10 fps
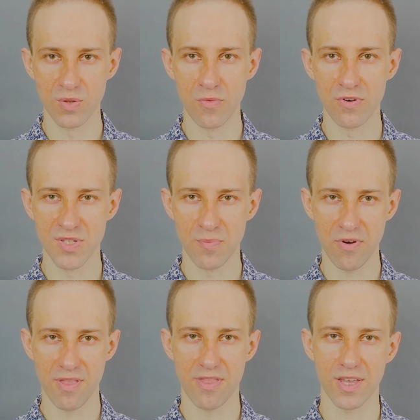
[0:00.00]
the most
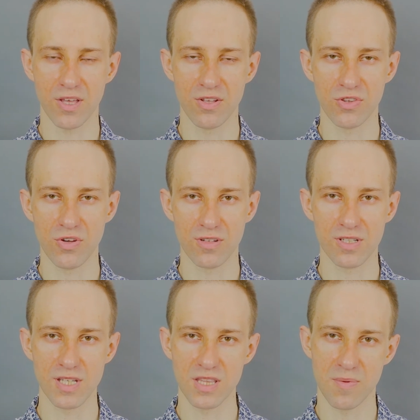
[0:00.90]
important thing you need to
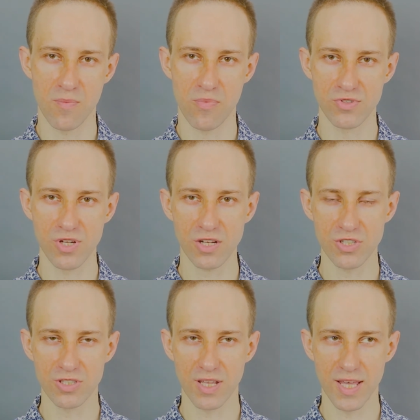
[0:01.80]
understand about
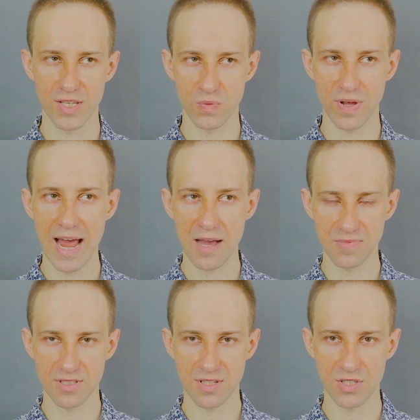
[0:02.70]
projection is what
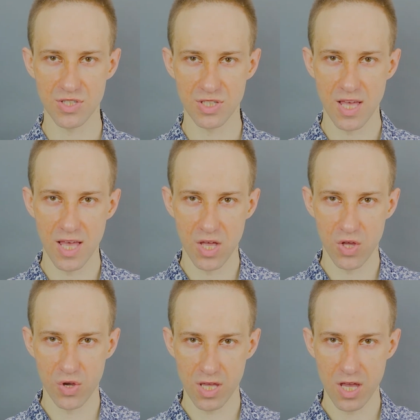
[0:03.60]
happens is
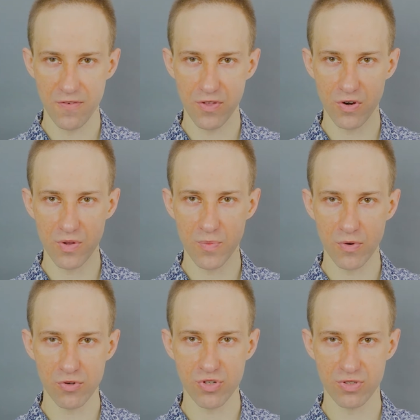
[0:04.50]
you have your
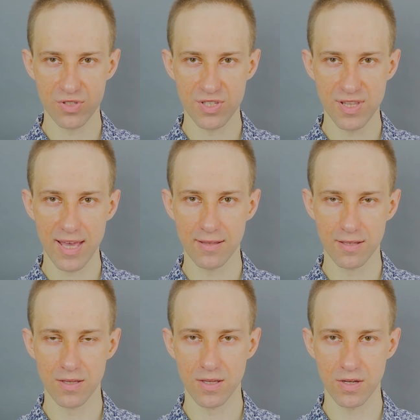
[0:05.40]
emotional state,
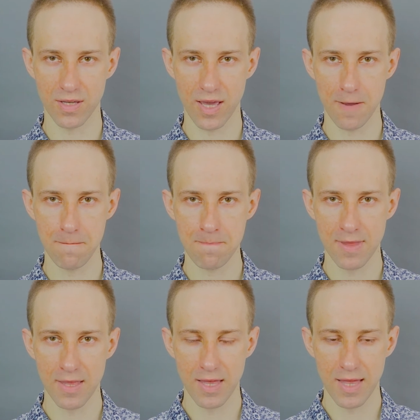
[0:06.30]
okay?
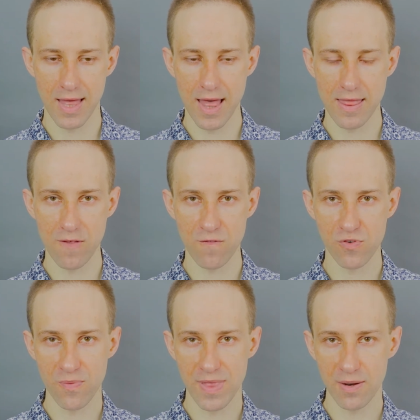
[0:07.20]
And then
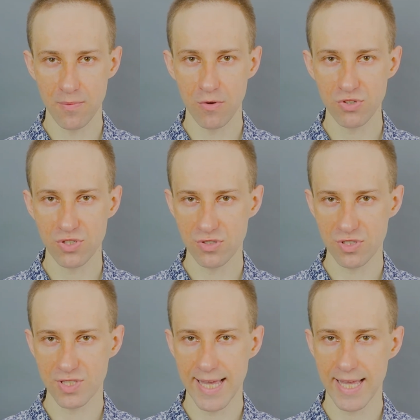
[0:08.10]
from that emotional
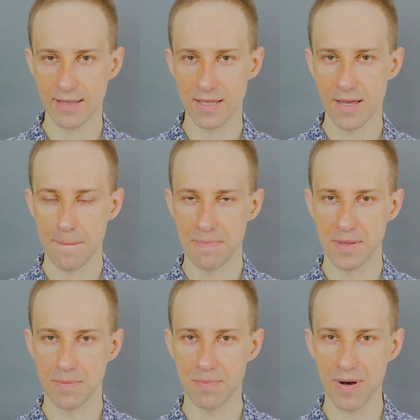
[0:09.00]
state,
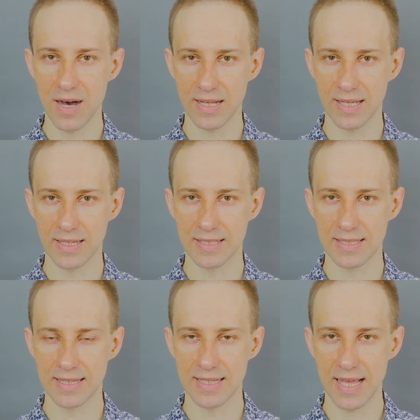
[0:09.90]
the body
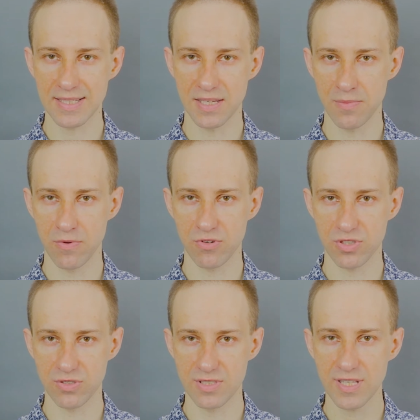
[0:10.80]
takes that
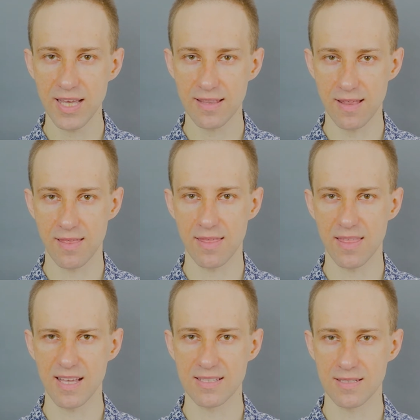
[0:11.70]
emotional state and it
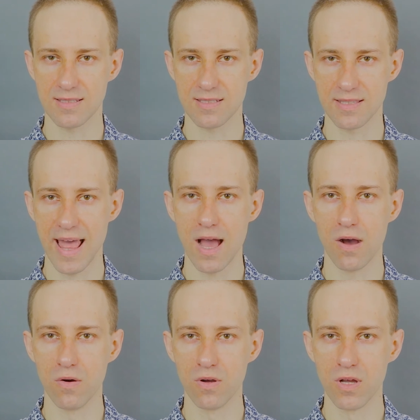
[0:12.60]
thinks it's
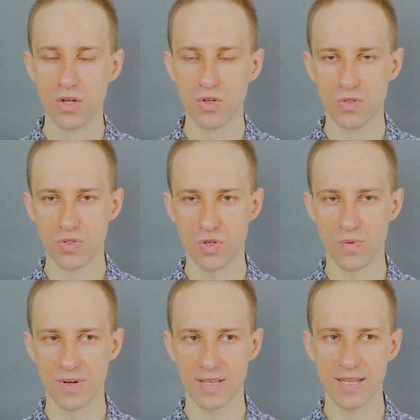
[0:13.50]
now.
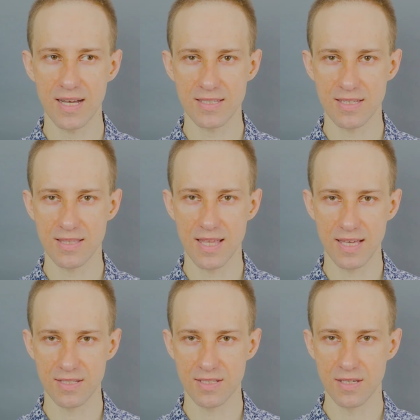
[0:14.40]
So what it does, it
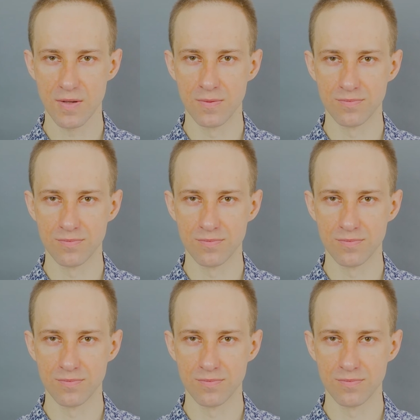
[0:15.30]
takes